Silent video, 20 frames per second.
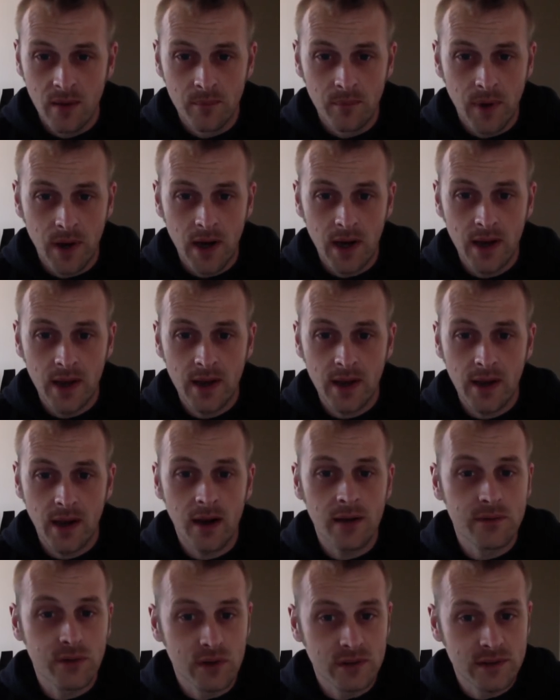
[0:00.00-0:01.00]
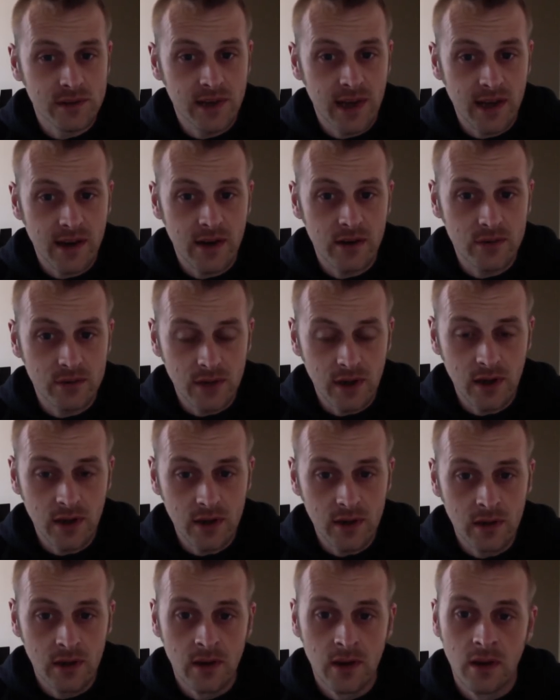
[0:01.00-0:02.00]
I've got an Echo
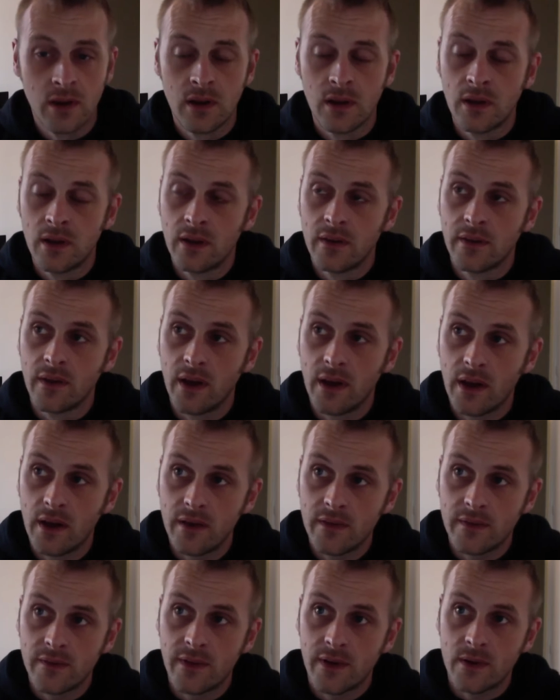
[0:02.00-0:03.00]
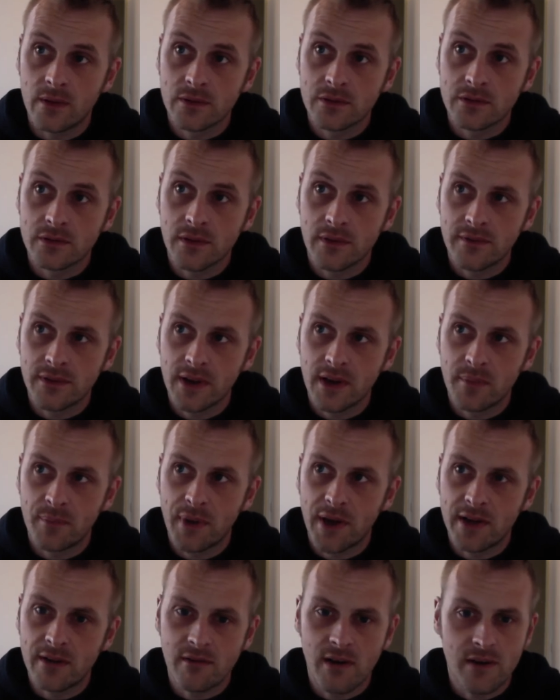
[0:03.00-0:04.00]
Dot. I
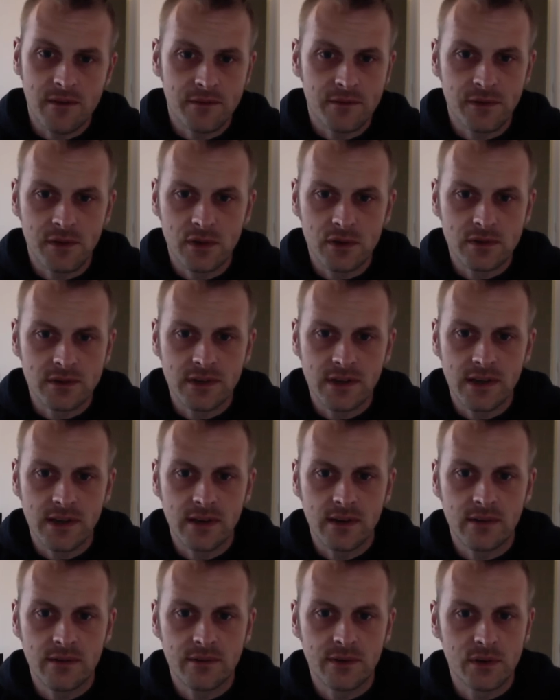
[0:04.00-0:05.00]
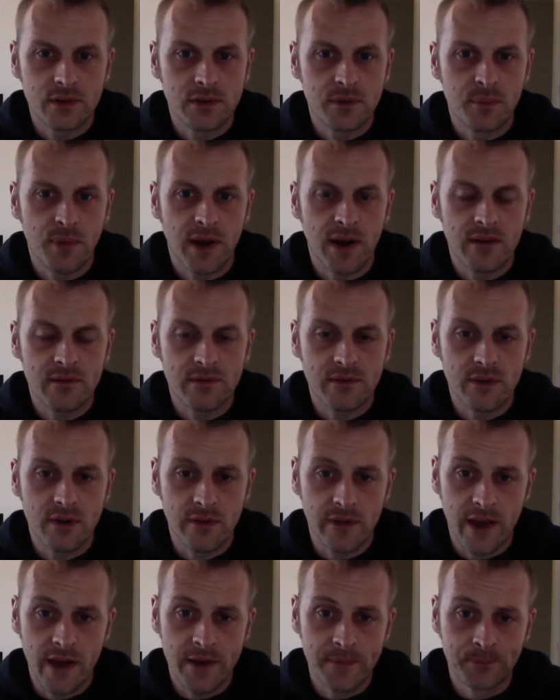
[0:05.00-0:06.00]
paid around £40
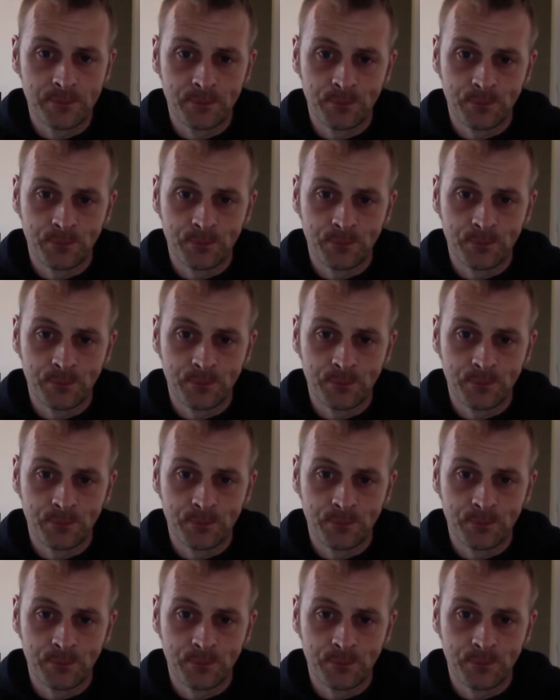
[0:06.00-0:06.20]
for that.